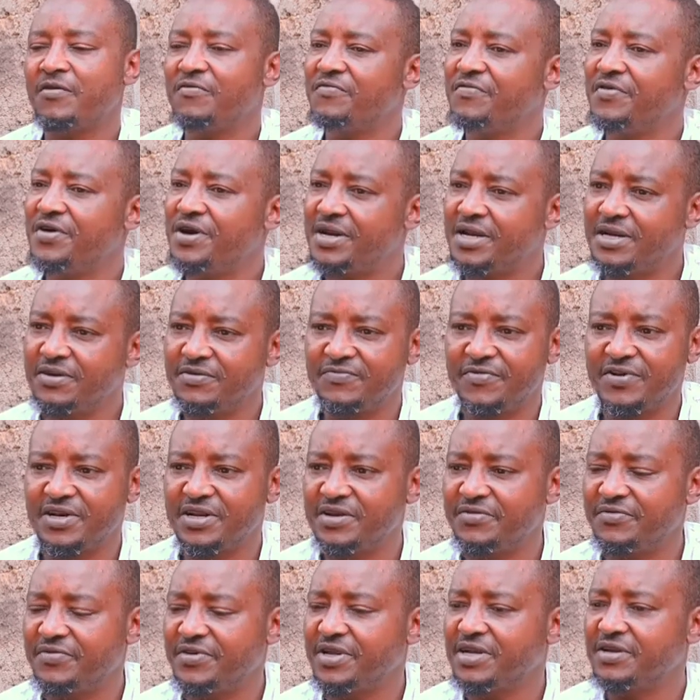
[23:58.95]
Very
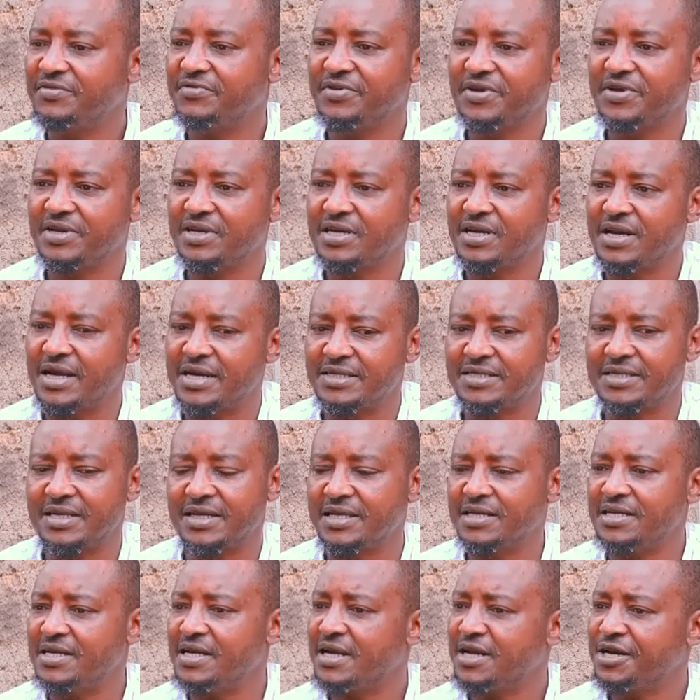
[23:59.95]
very very very nice
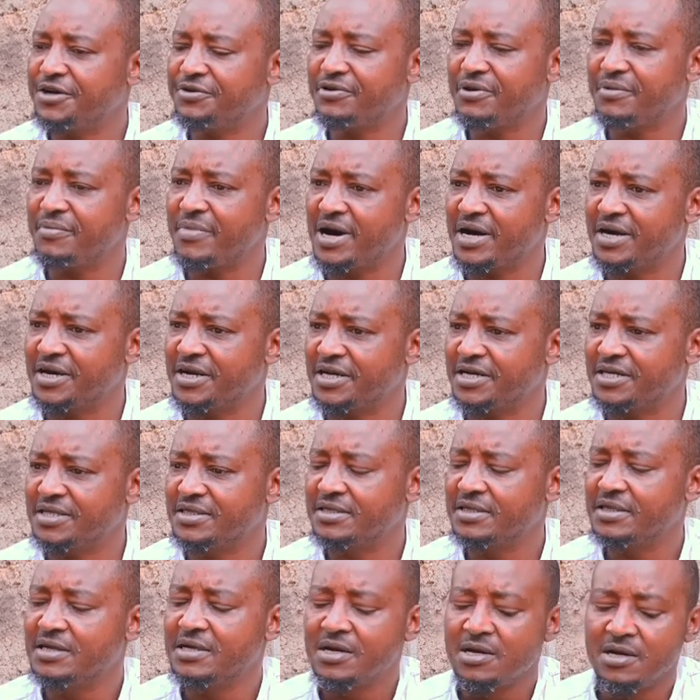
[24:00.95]
lady anaitwa
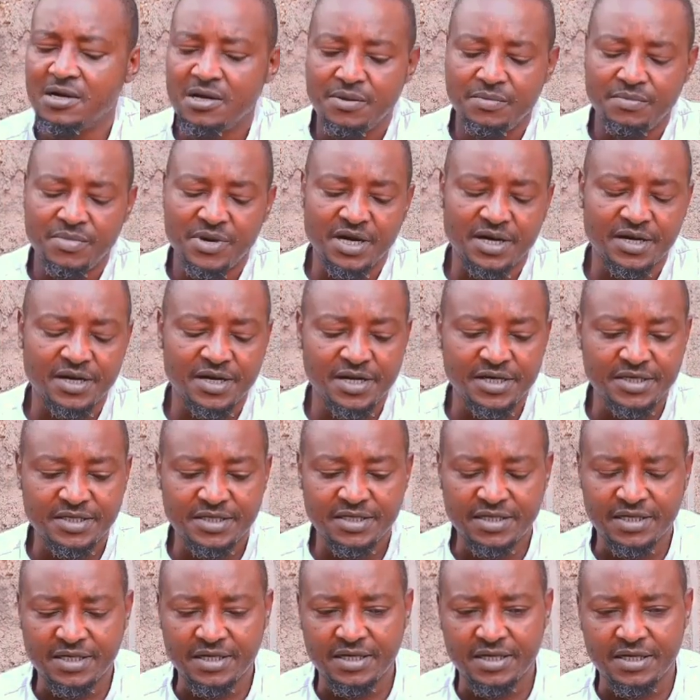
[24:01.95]

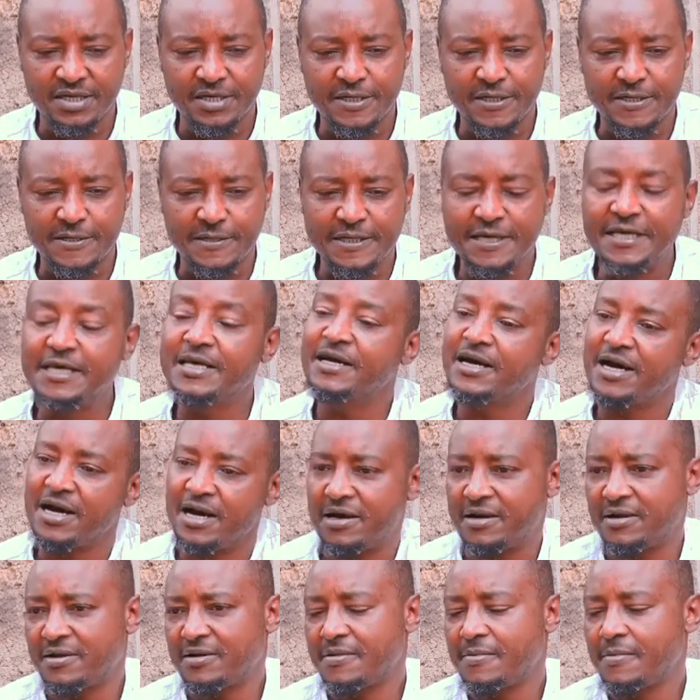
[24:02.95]
Margaret Hinga.